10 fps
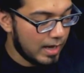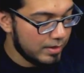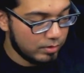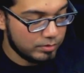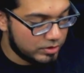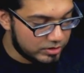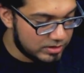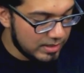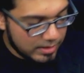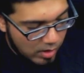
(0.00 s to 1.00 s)
You know, it's just
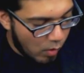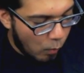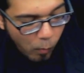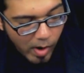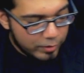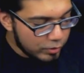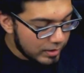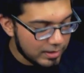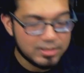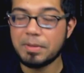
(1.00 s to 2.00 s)
seeing what you
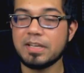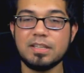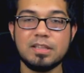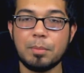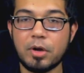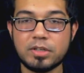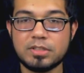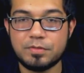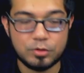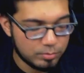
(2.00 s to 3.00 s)
can expect in the box
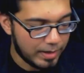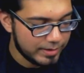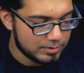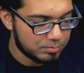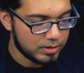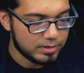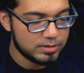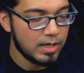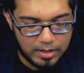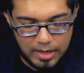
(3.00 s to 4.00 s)
if you do buy this product.
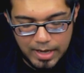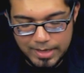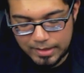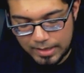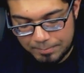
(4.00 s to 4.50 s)
And